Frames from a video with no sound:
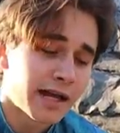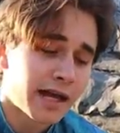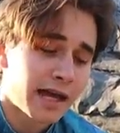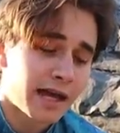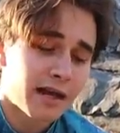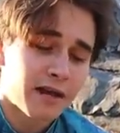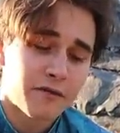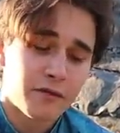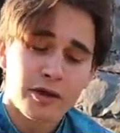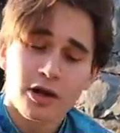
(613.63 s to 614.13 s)

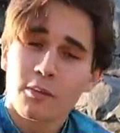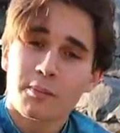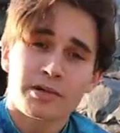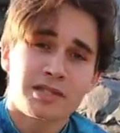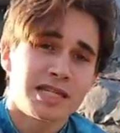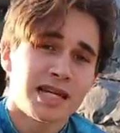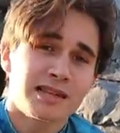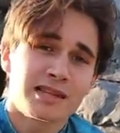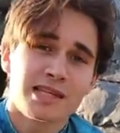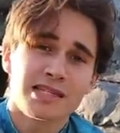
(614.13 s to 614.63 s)
and if we don't
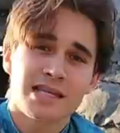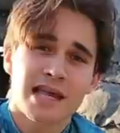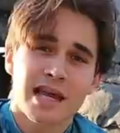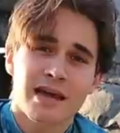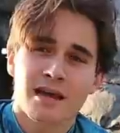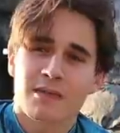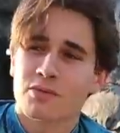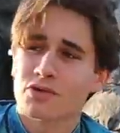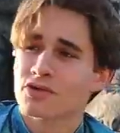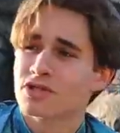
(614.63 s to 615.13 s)
protect these
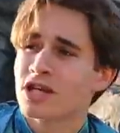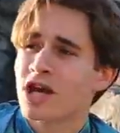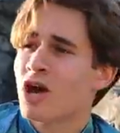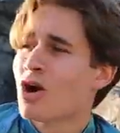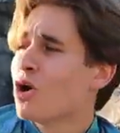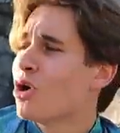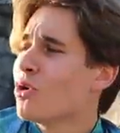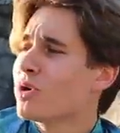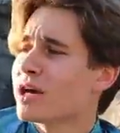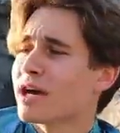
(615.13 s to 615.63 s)
animals,
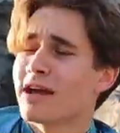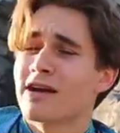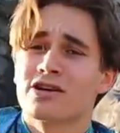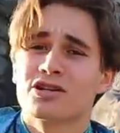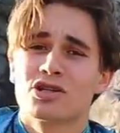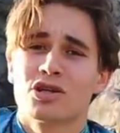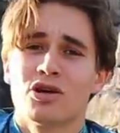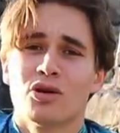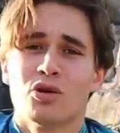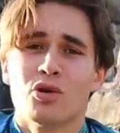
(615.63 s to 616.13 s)
who cares
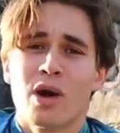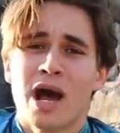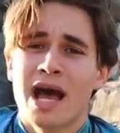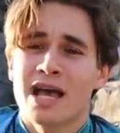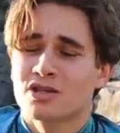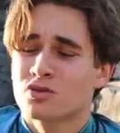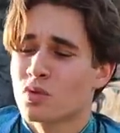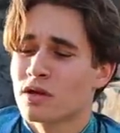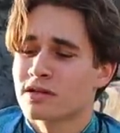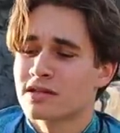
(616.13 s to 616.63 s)
who
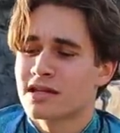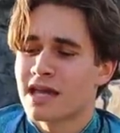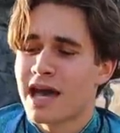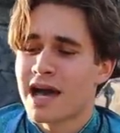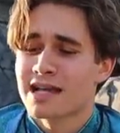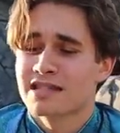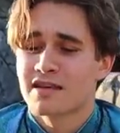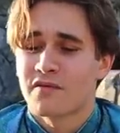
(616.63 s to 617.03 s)
has what cats?